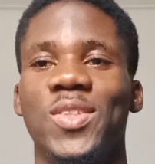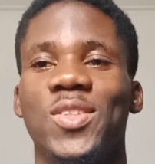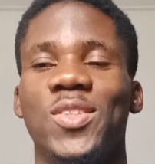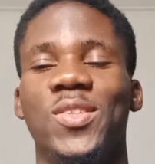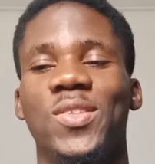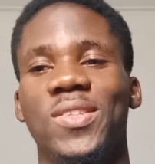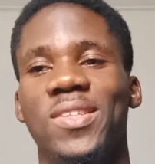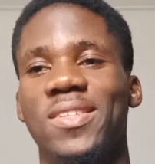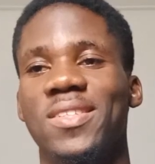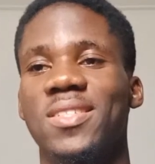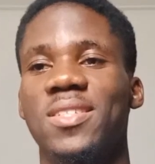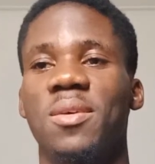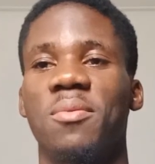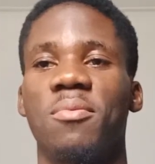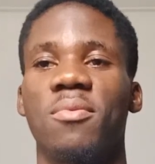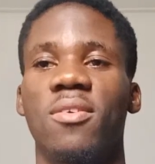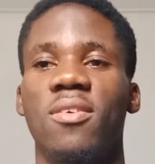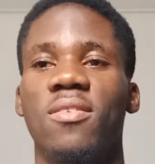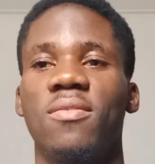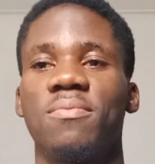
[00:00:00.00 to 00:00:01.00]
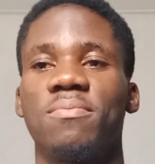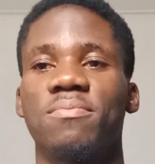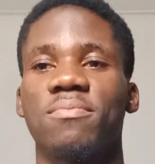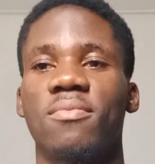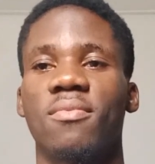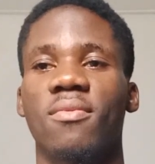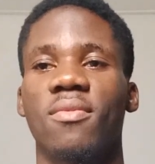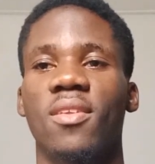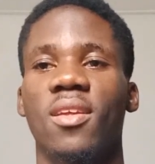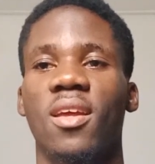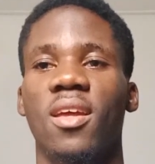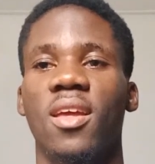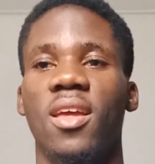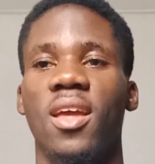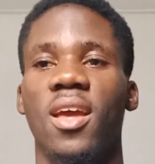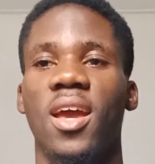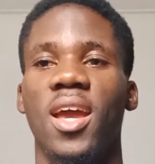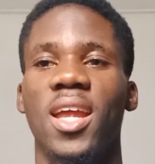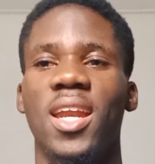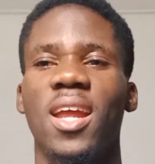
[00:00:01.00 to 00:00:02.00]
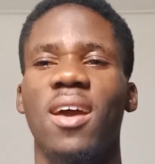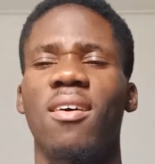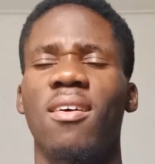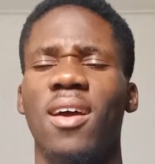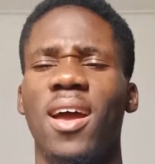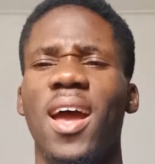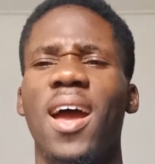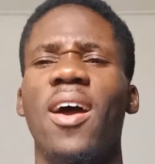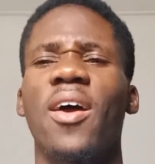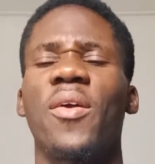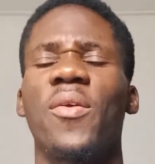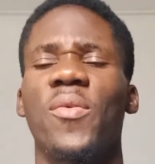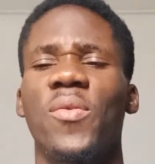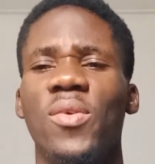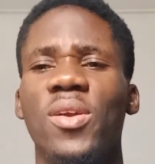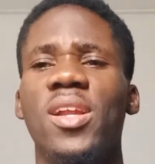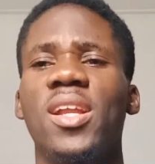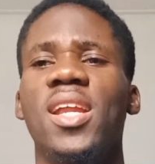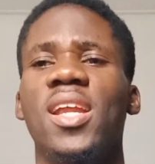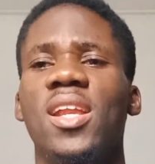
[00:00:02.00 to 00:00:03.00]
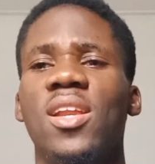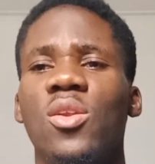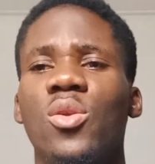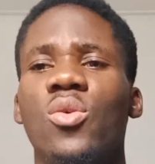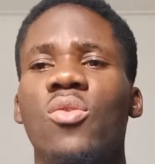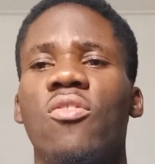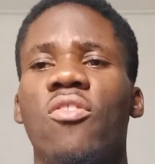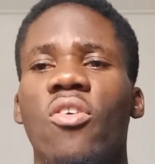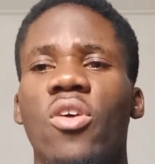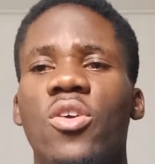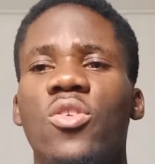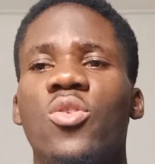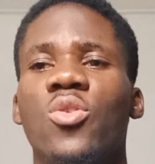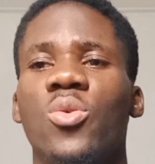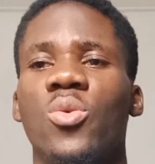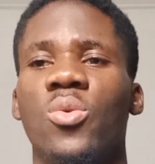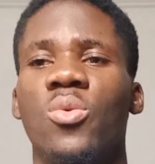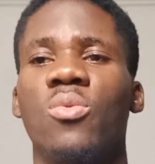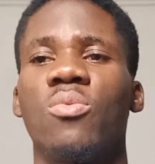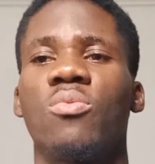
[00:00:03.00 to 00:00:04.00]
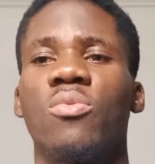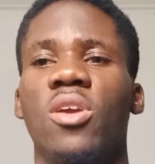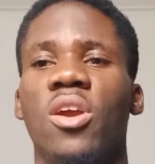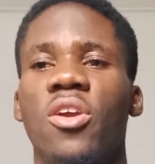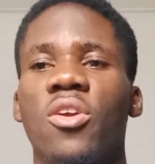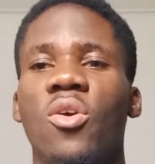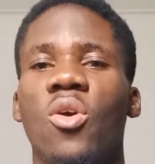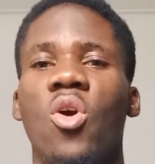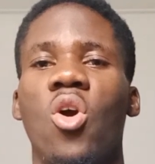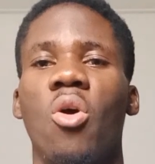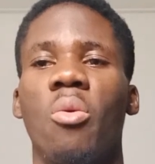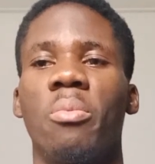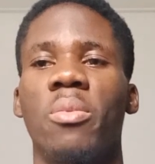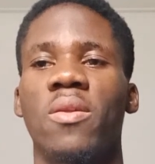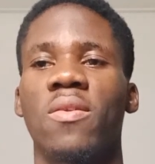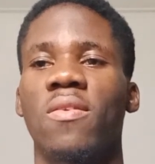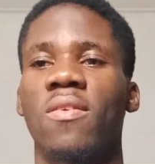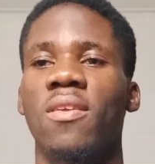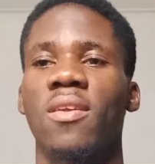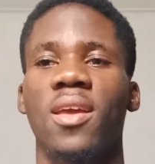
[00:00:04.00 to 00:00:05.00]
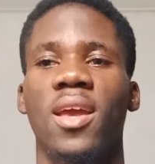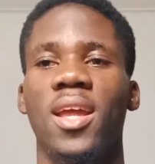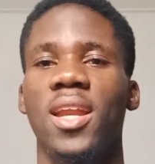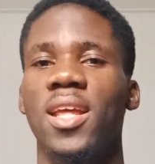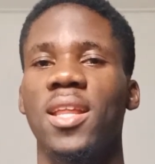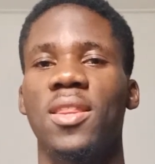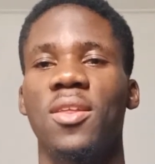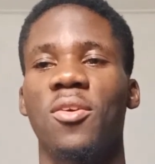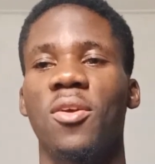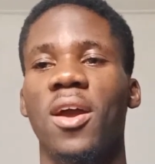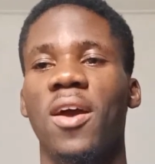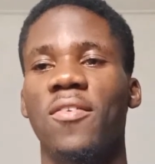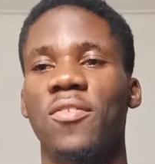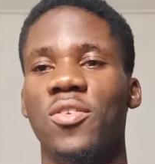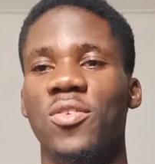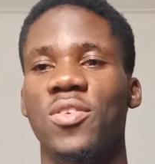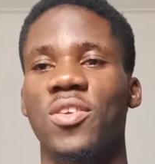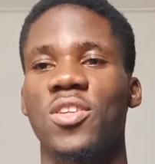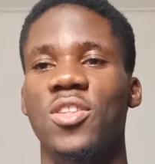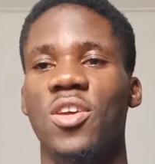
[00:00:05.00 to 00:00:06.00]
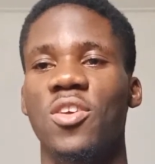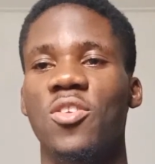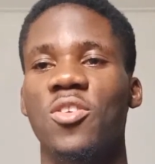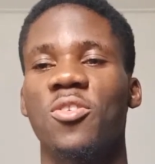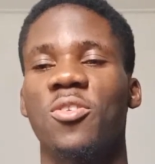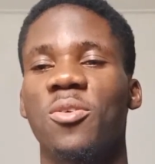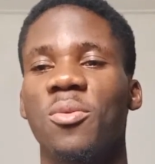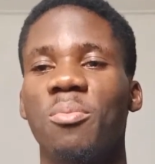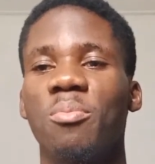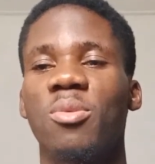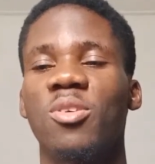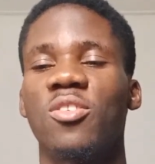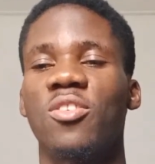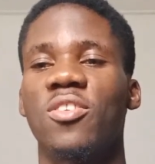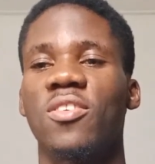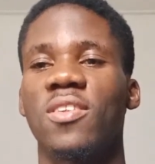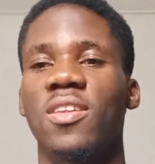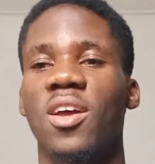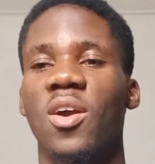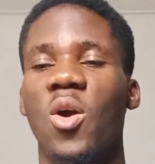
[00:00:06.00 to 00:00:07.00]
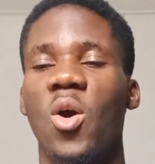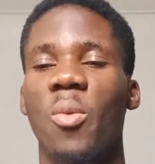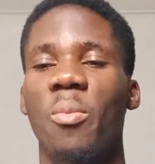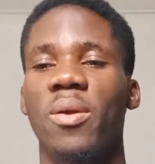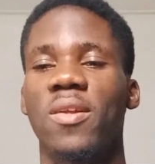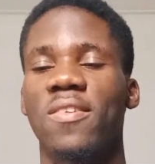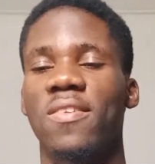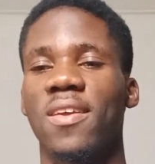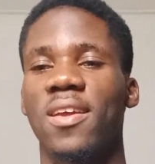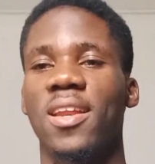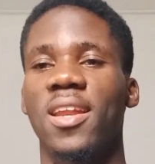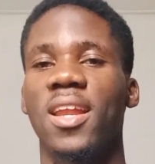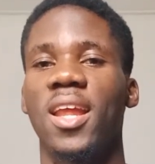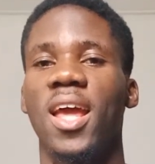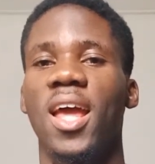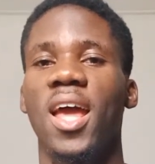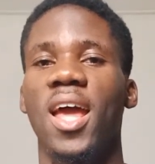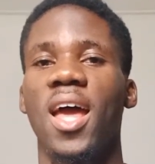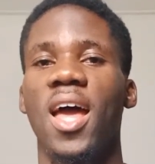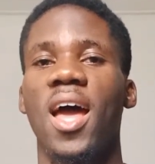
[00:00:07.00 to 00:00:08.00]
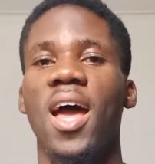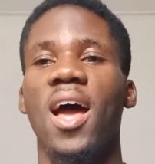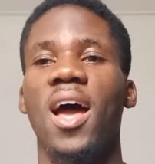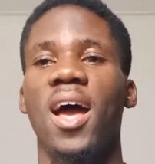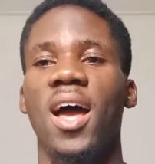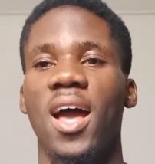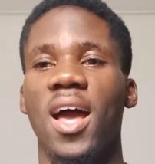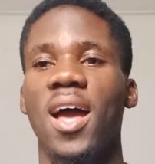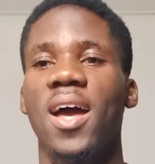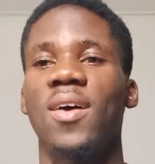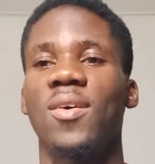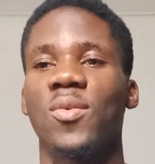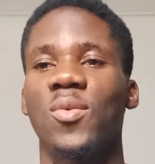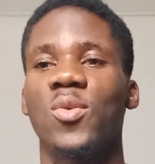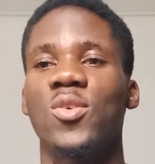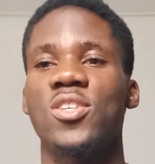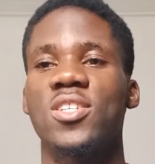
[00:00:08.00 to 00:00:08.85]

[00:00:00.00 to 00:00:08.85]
do this the more. Yeah, and I really look forward to hearing your comments. Anything you have to say, just put it in the comments and we'll